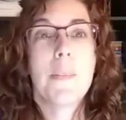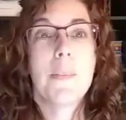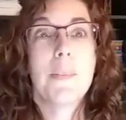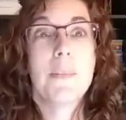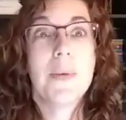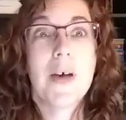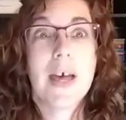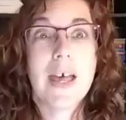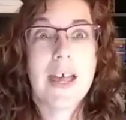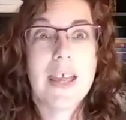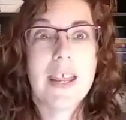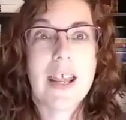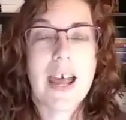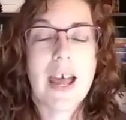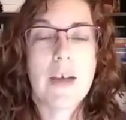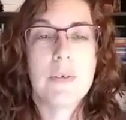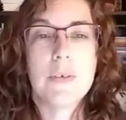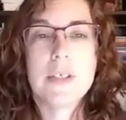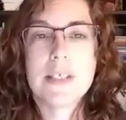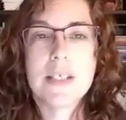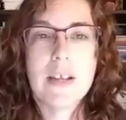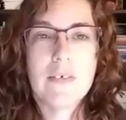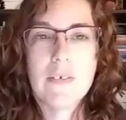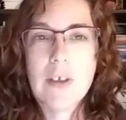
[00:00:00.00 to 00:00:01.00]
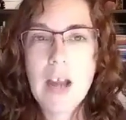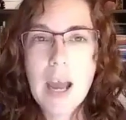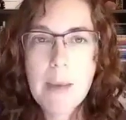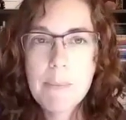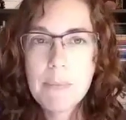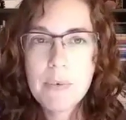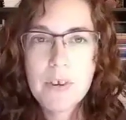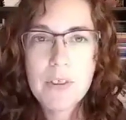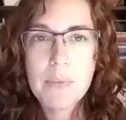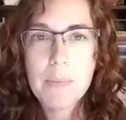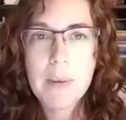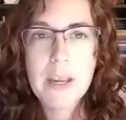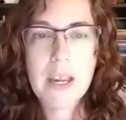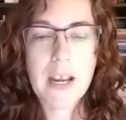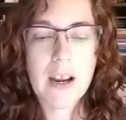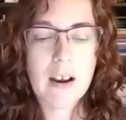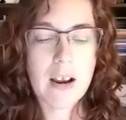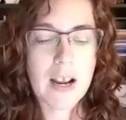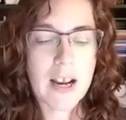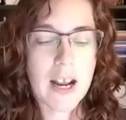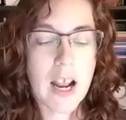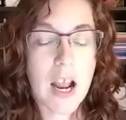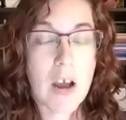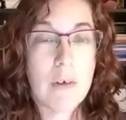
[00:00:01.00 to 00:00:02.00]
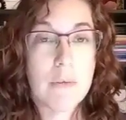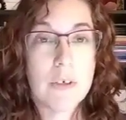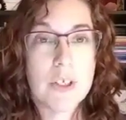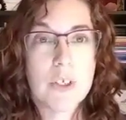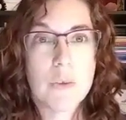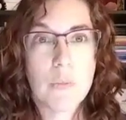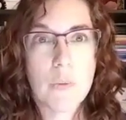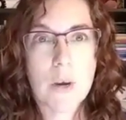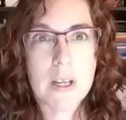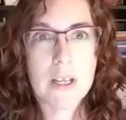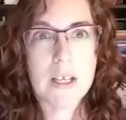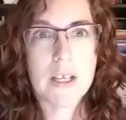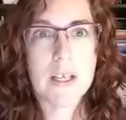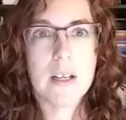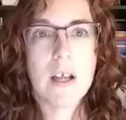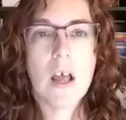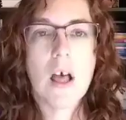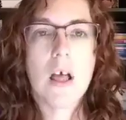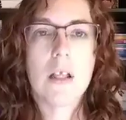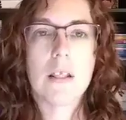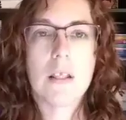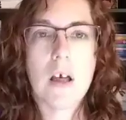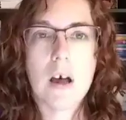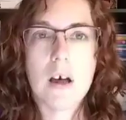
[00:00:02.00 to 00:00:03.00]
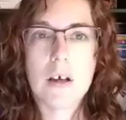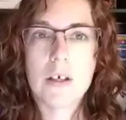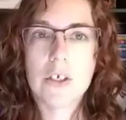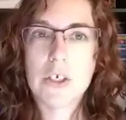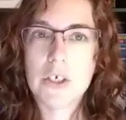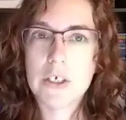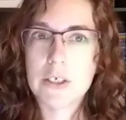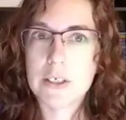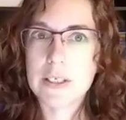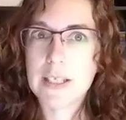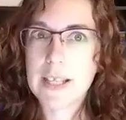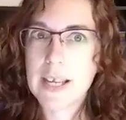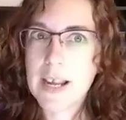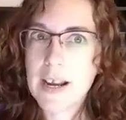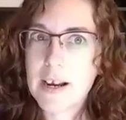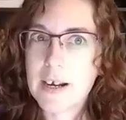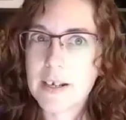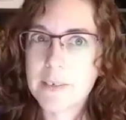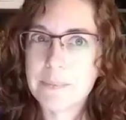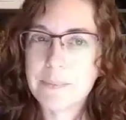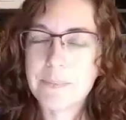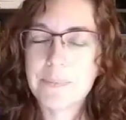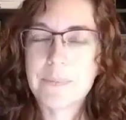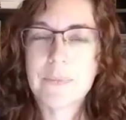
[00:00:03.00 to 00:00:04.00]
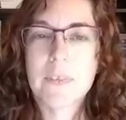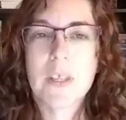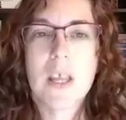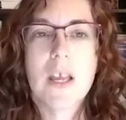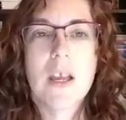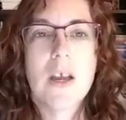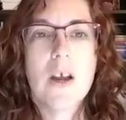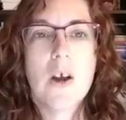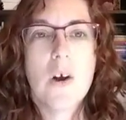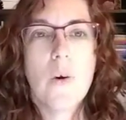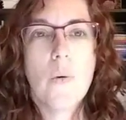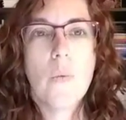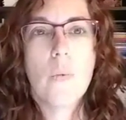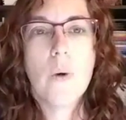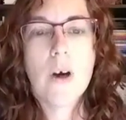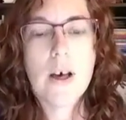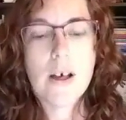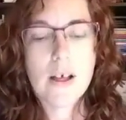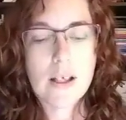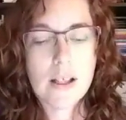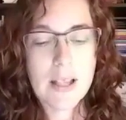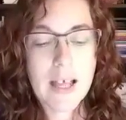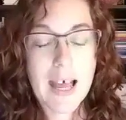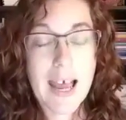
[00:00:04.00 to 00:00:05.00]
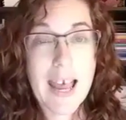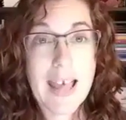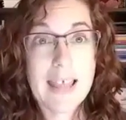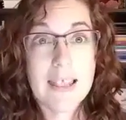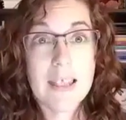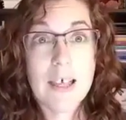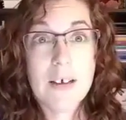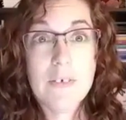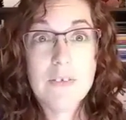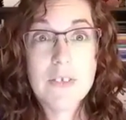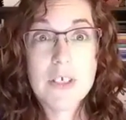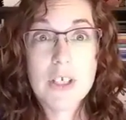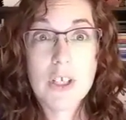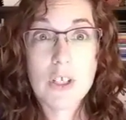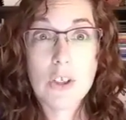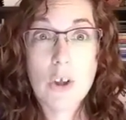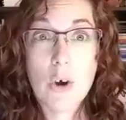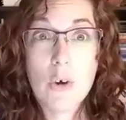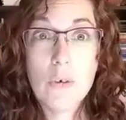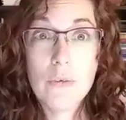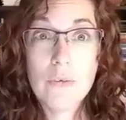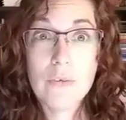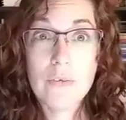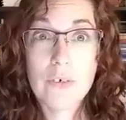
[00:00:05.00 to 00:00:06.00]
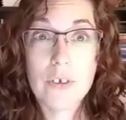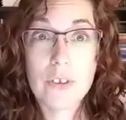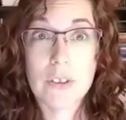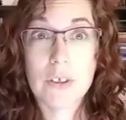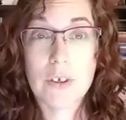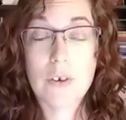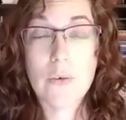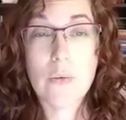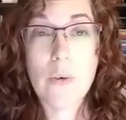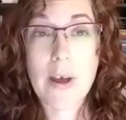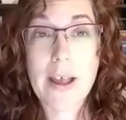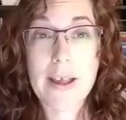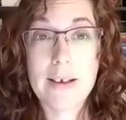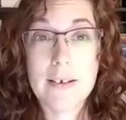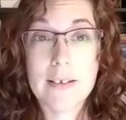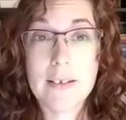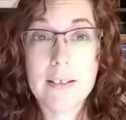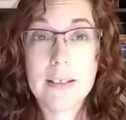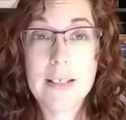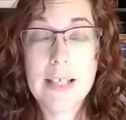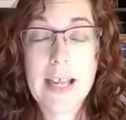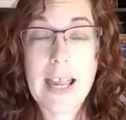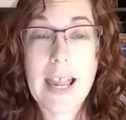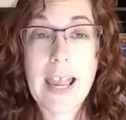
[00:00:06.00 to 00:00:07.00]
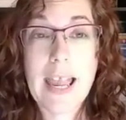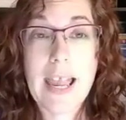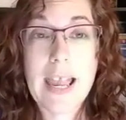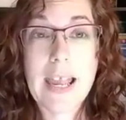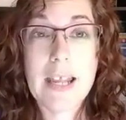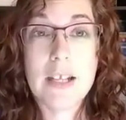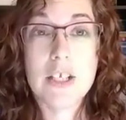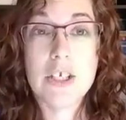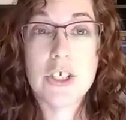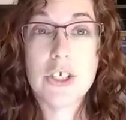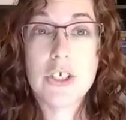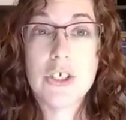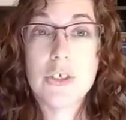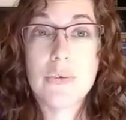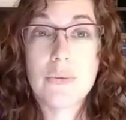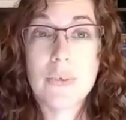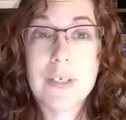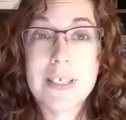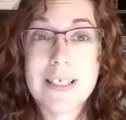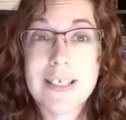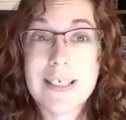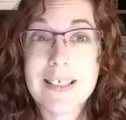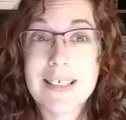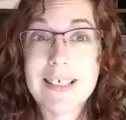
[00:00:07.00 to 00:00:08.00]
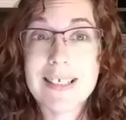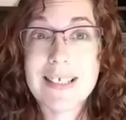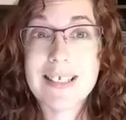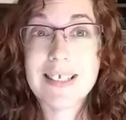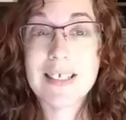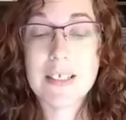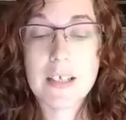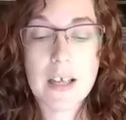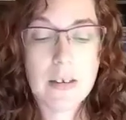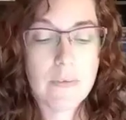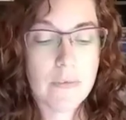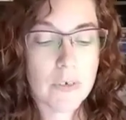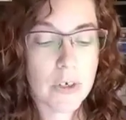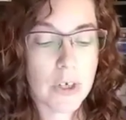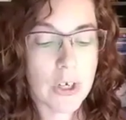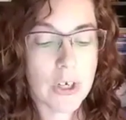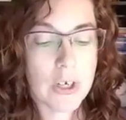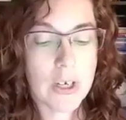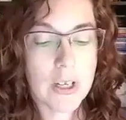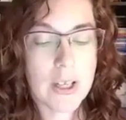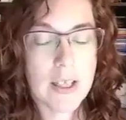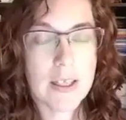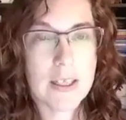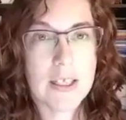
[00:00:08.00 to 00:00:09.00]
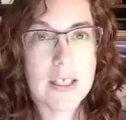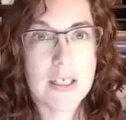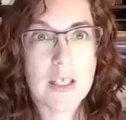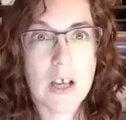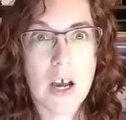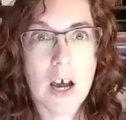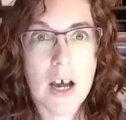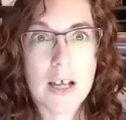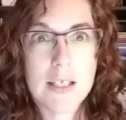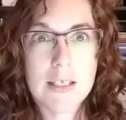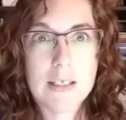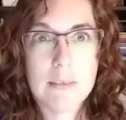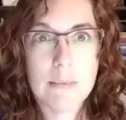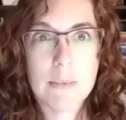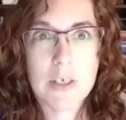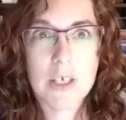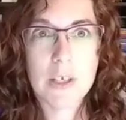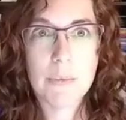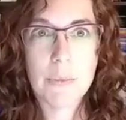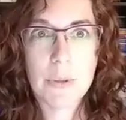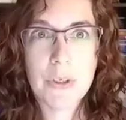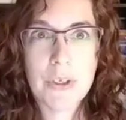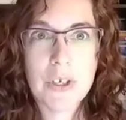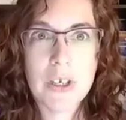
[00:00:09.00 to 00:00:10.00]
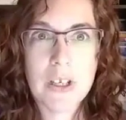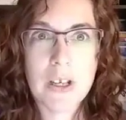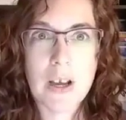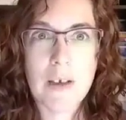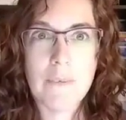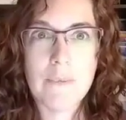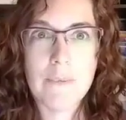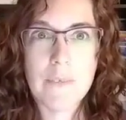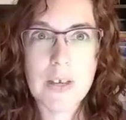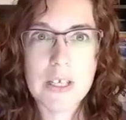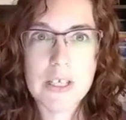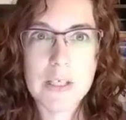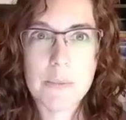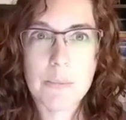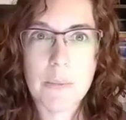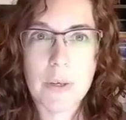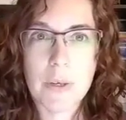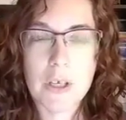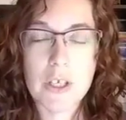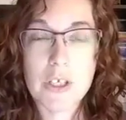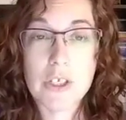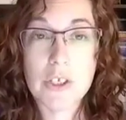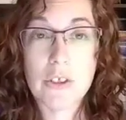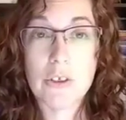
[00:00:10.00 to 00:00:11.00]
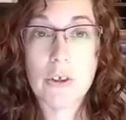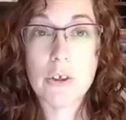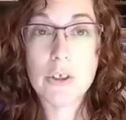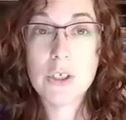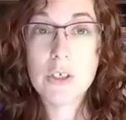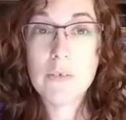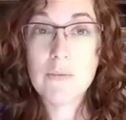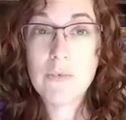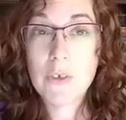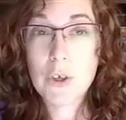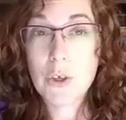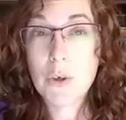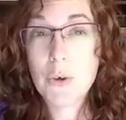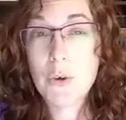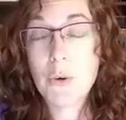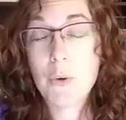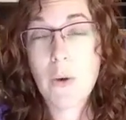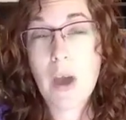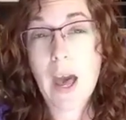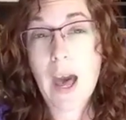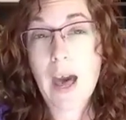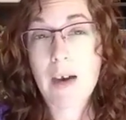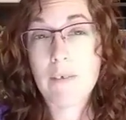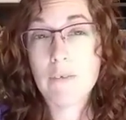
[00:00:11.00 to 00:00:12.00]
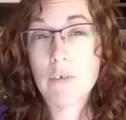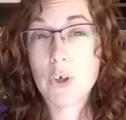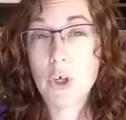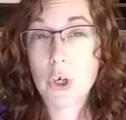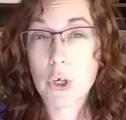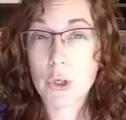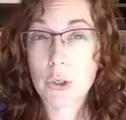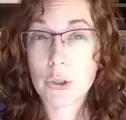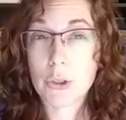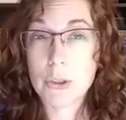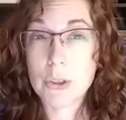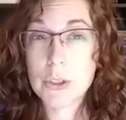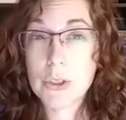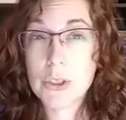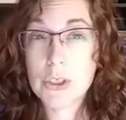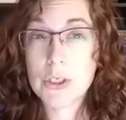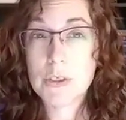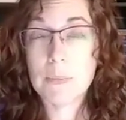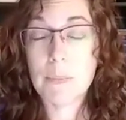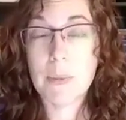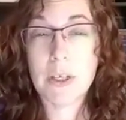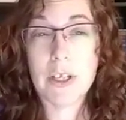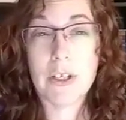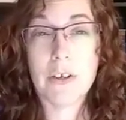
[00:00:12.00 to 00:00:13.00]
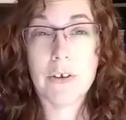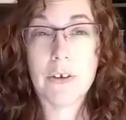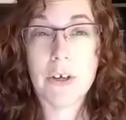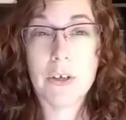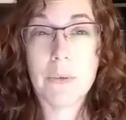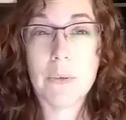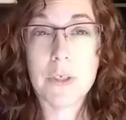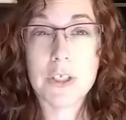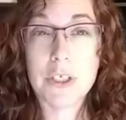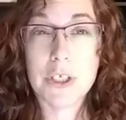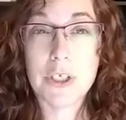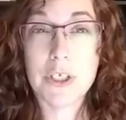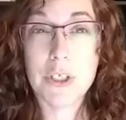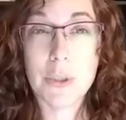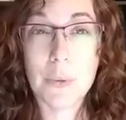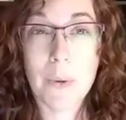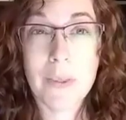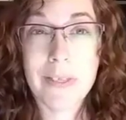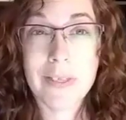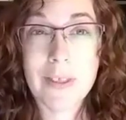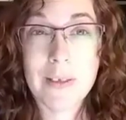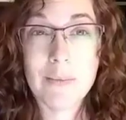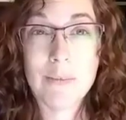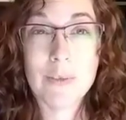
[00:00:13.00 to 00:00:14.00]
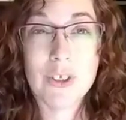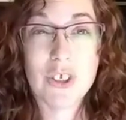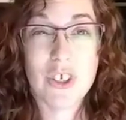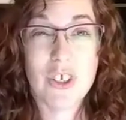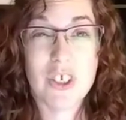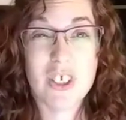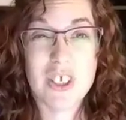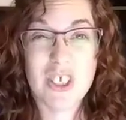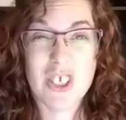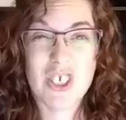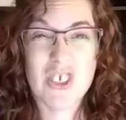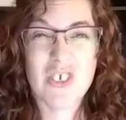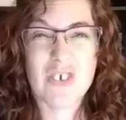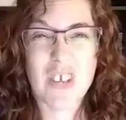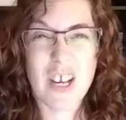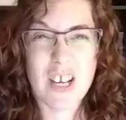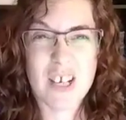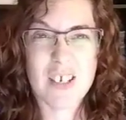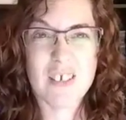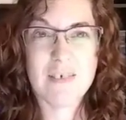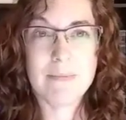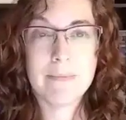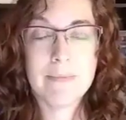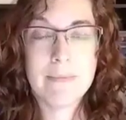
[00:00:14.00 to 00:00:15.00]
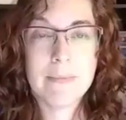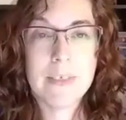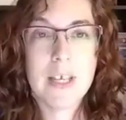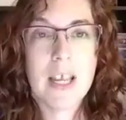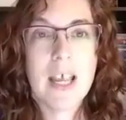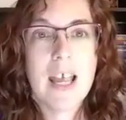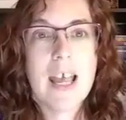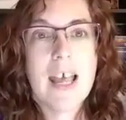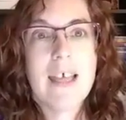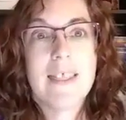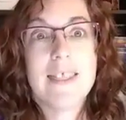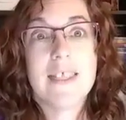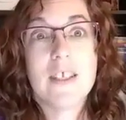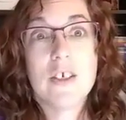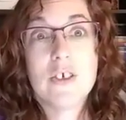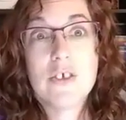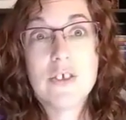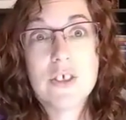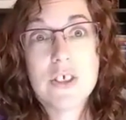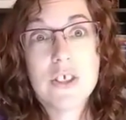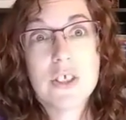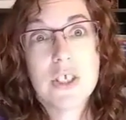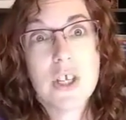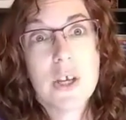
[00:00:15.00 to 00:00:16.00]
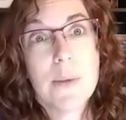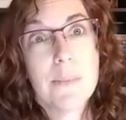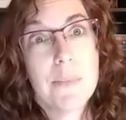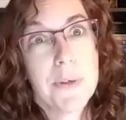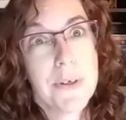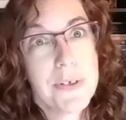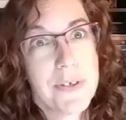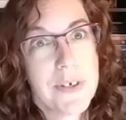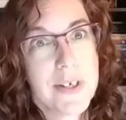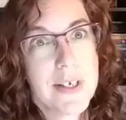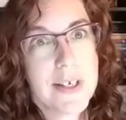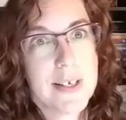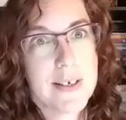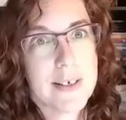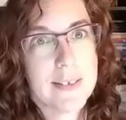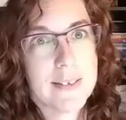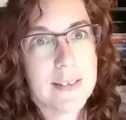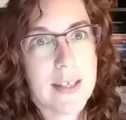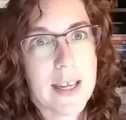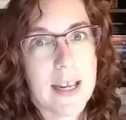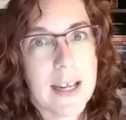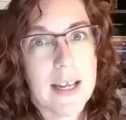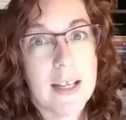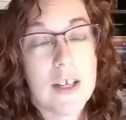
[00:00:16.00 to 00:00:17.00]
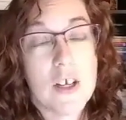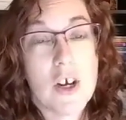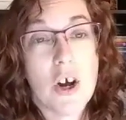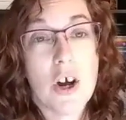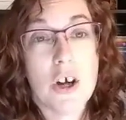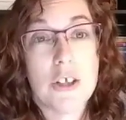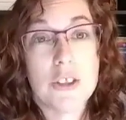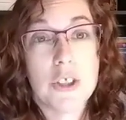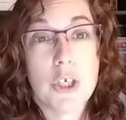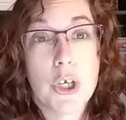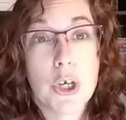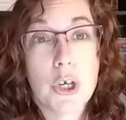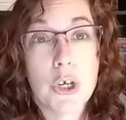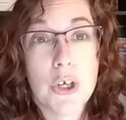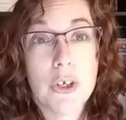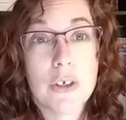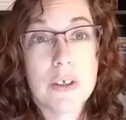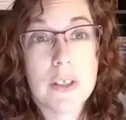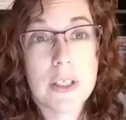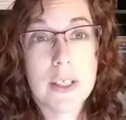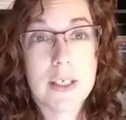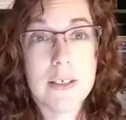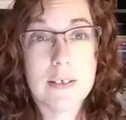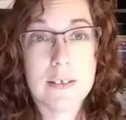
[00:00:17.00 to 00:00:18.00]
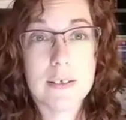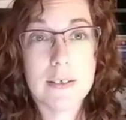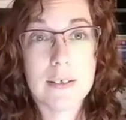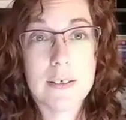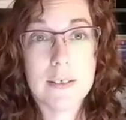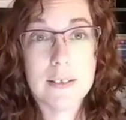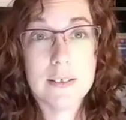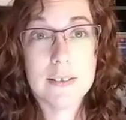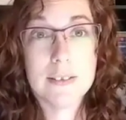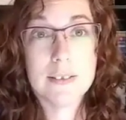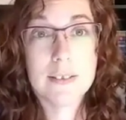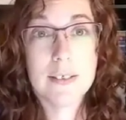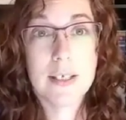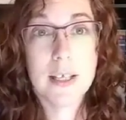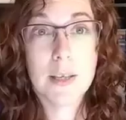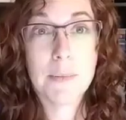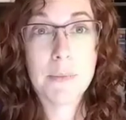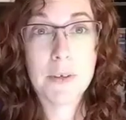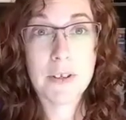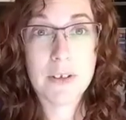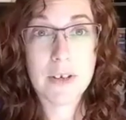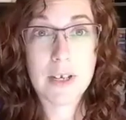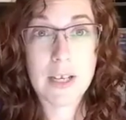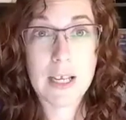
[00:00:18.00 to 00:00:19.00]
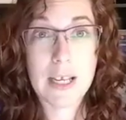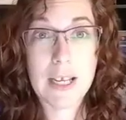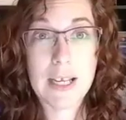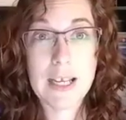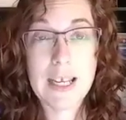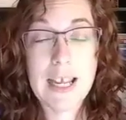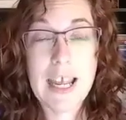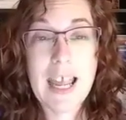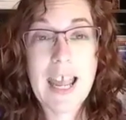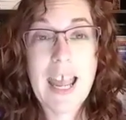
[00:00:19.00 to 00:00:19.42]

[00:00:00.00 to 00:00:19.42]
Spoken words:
But I was never happy with my hair, and I always wanted long, curly hair. Well, I left it alone for a little while and just recently discovered this awesome community on Facebook. So those of you who have curls, but you don't know what to do with them, so you just straighten them, there's this community online called Curly Girl Community.